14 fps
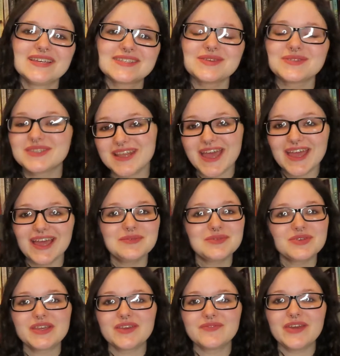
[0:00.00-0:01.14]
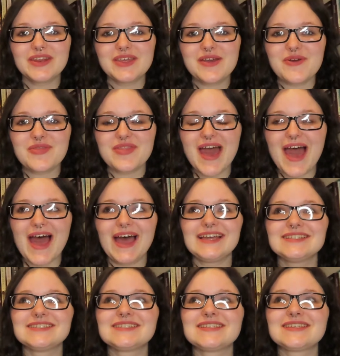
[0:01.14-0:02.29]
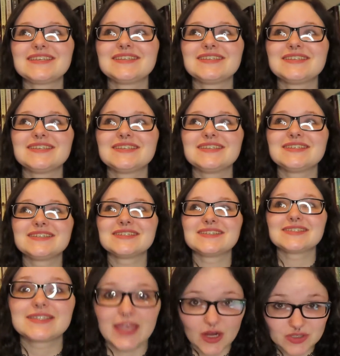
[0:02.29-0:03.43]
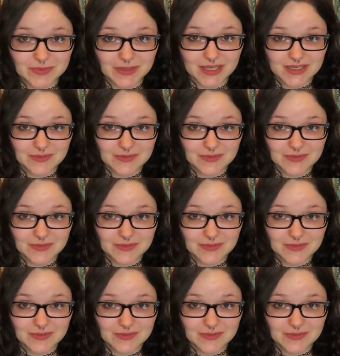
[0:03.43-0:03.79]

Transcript: So today I'm doing a video that scares me.